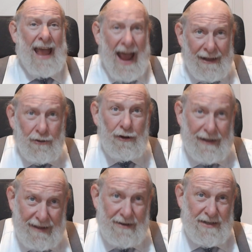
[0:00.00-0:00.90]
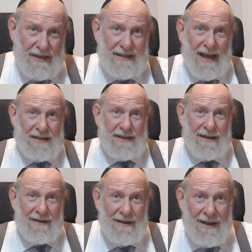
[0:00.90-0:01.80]
And look at their success.
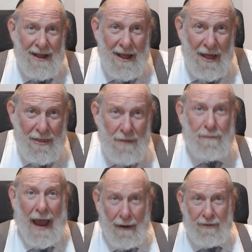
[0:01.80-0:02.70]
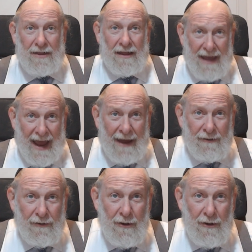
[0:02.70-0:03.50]
The power that they had